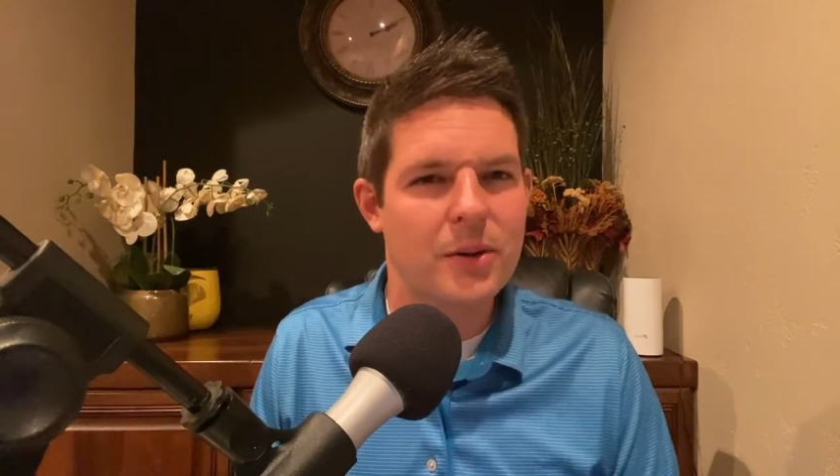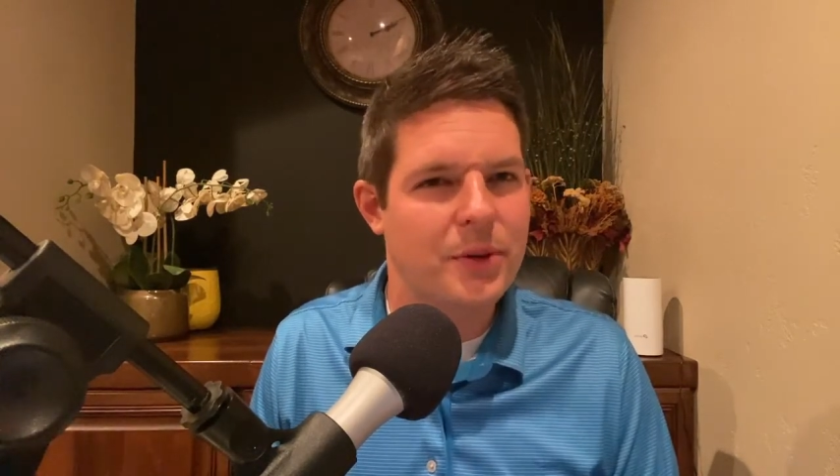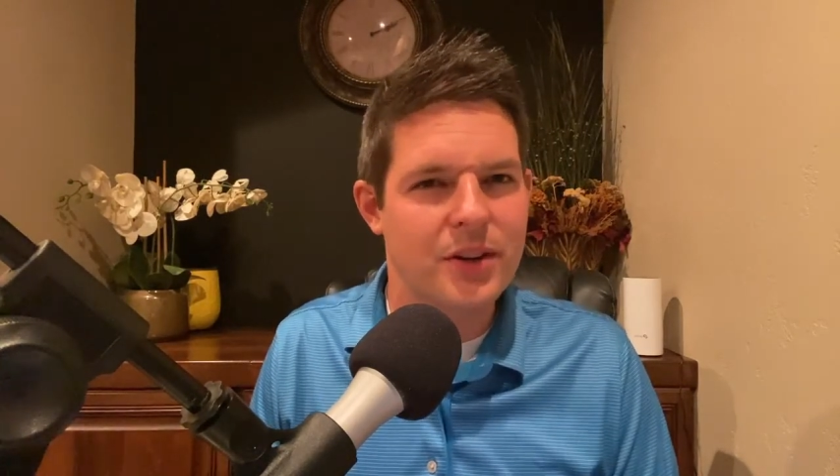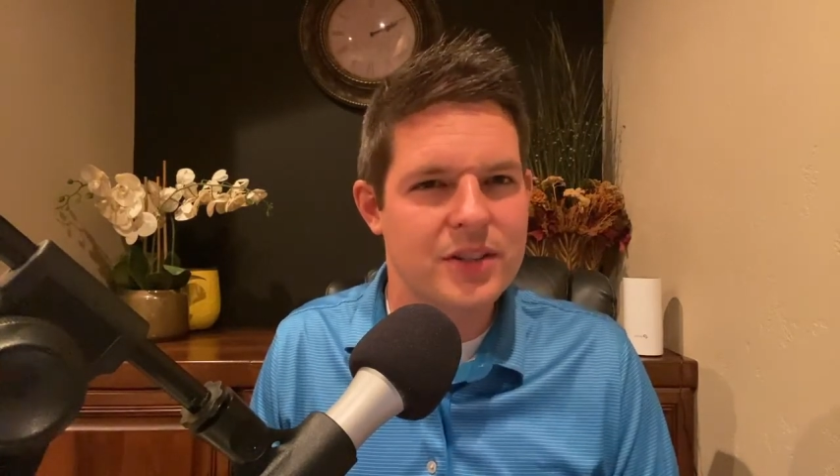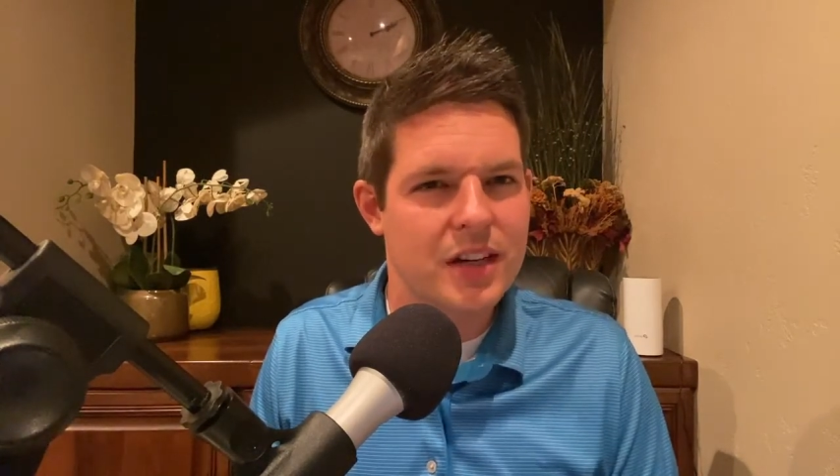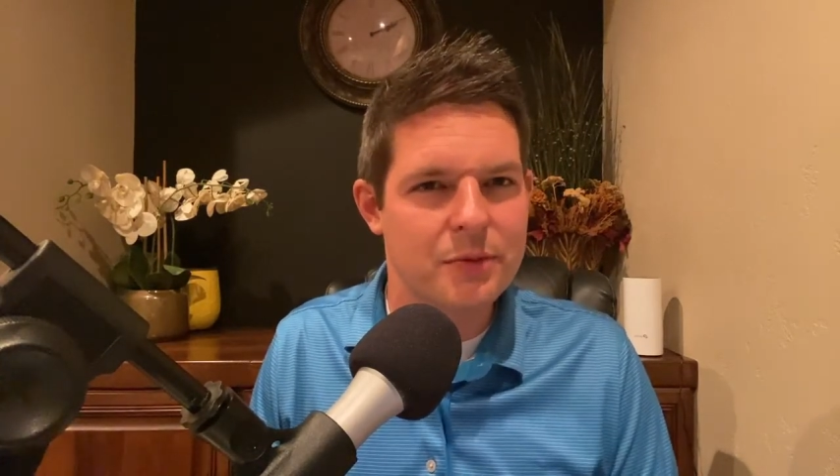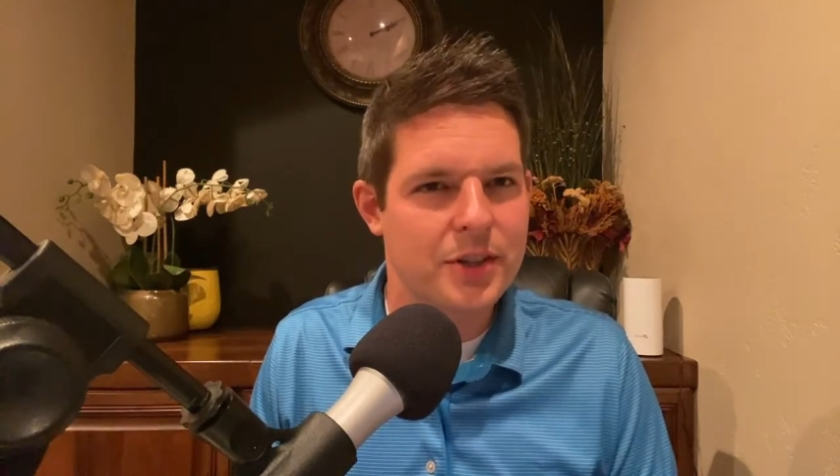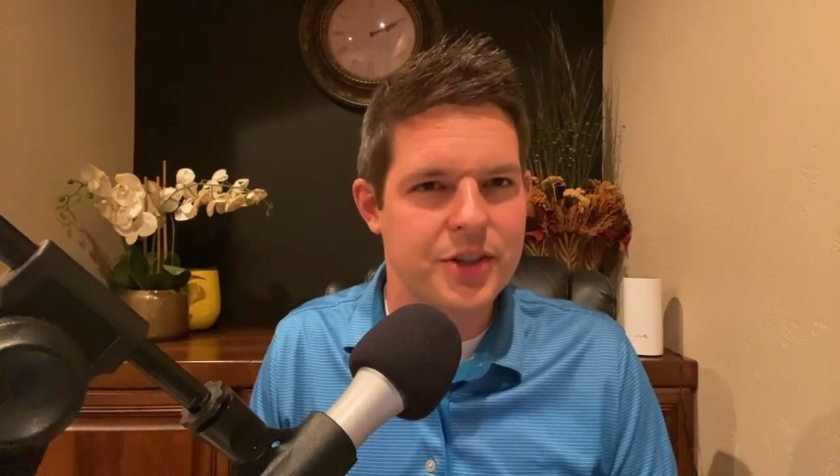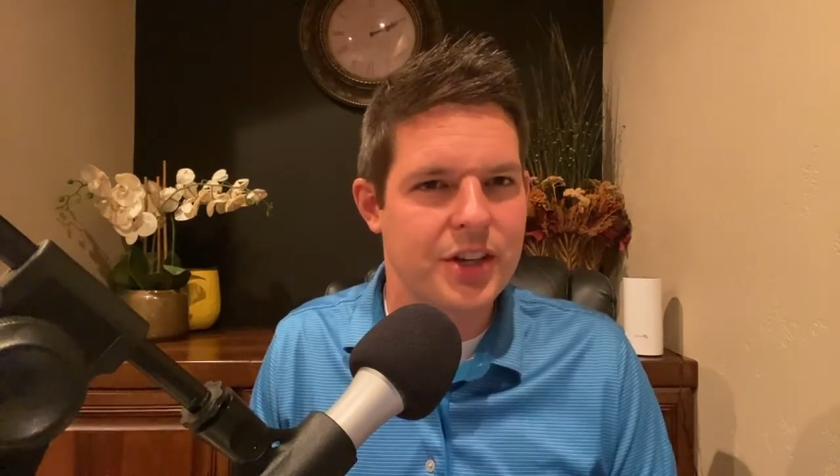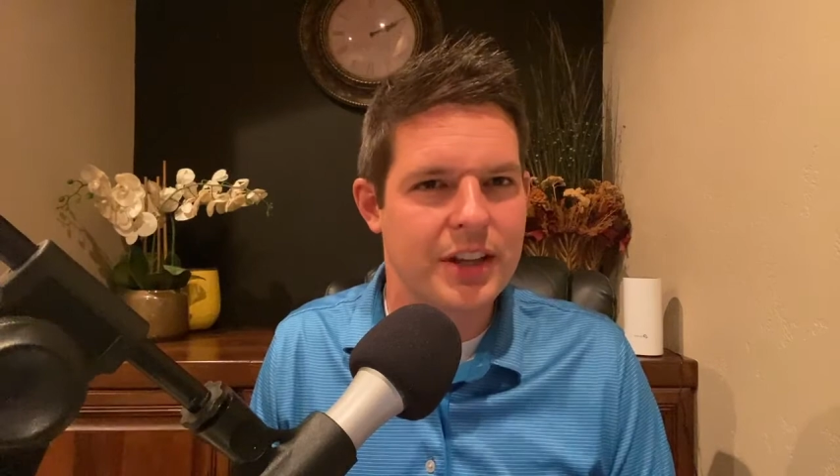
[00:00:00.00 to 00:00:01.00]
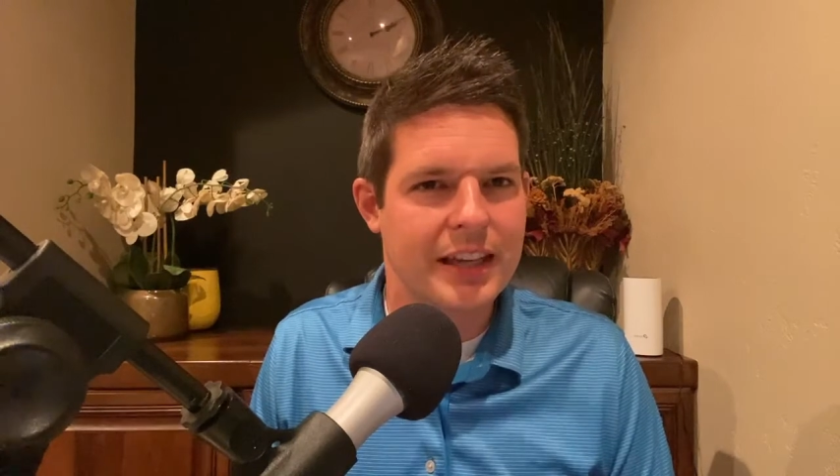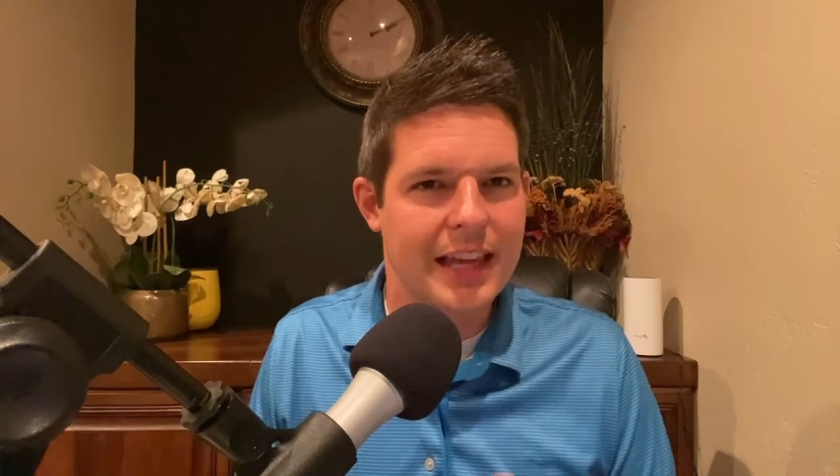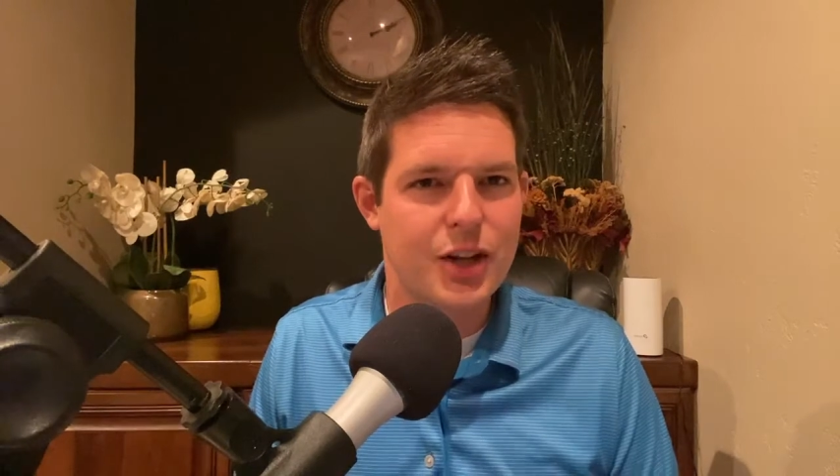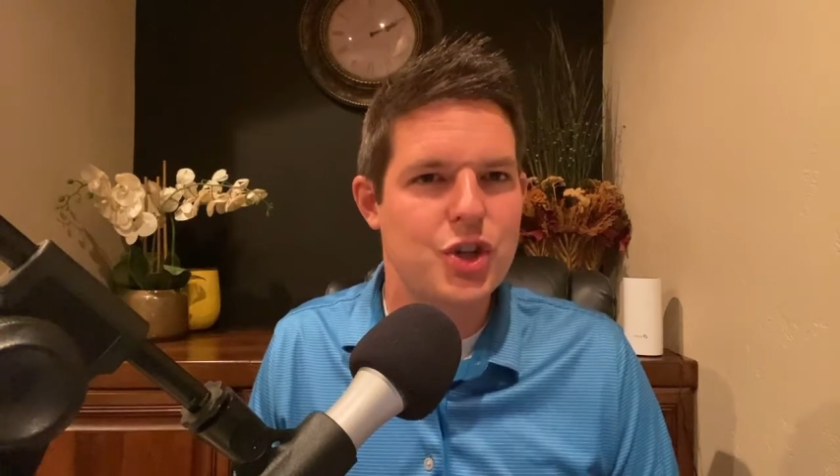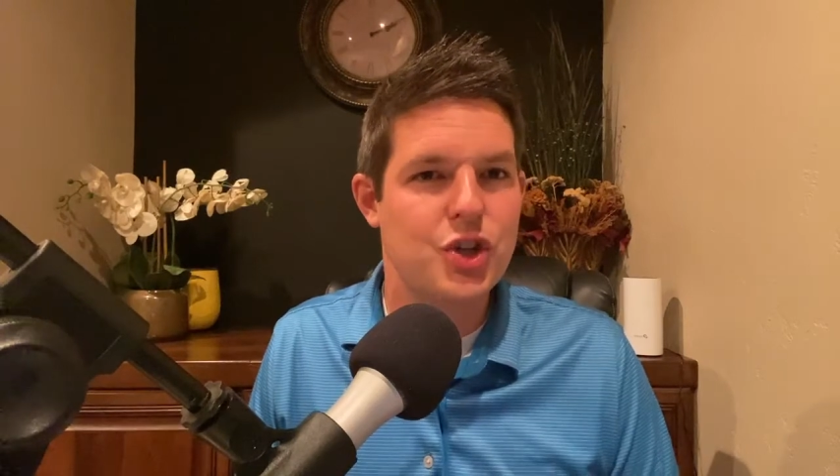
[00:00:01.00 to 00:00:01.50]
but you're a software engineer, like
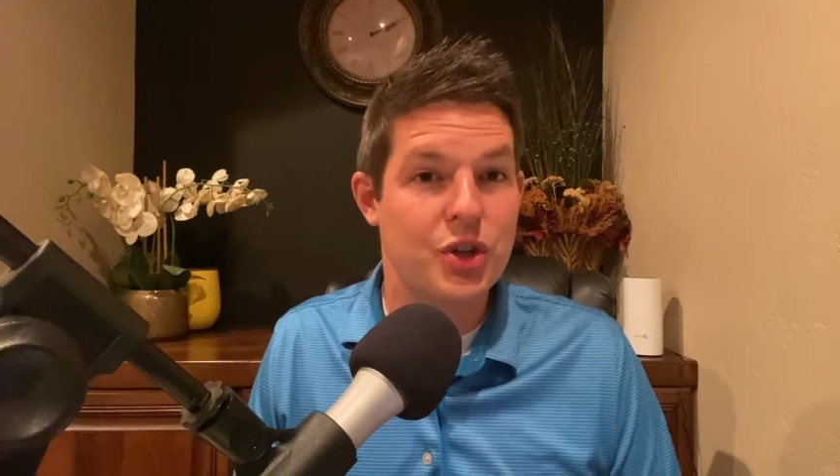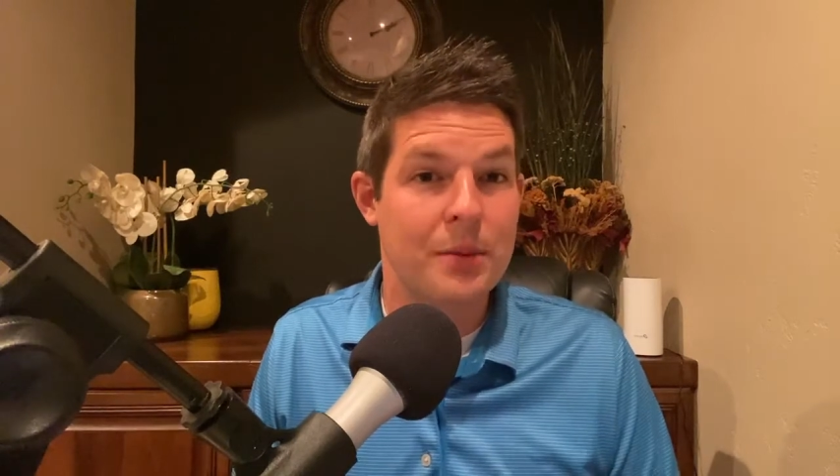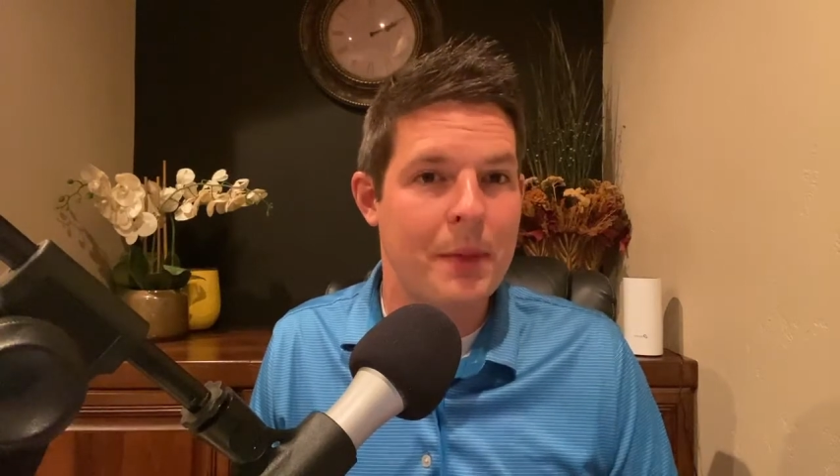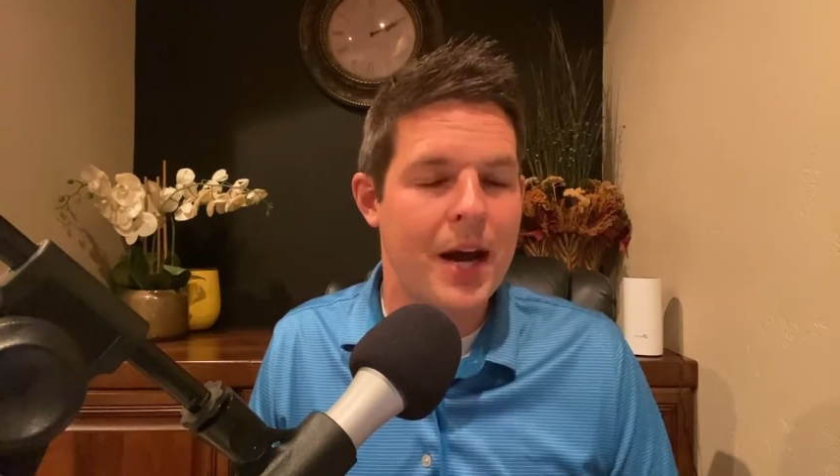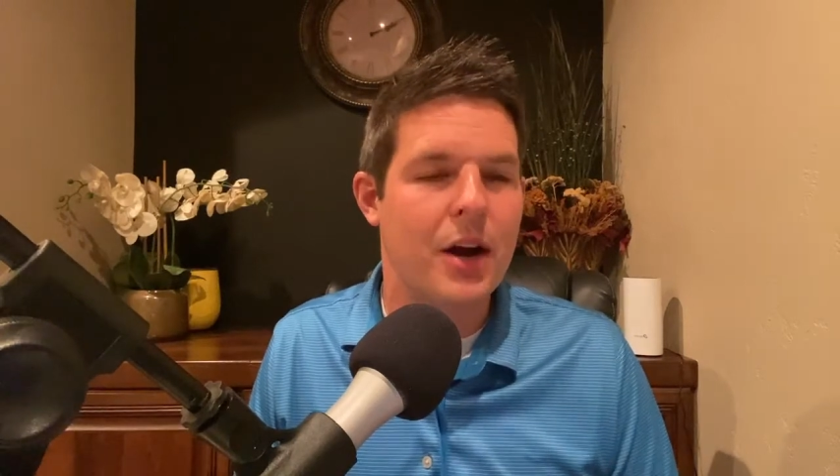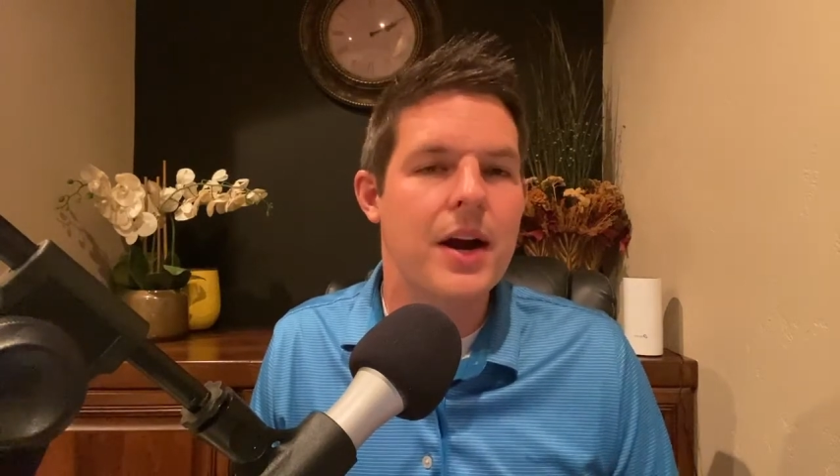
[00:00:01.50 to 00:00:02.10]
that shouldn't matter.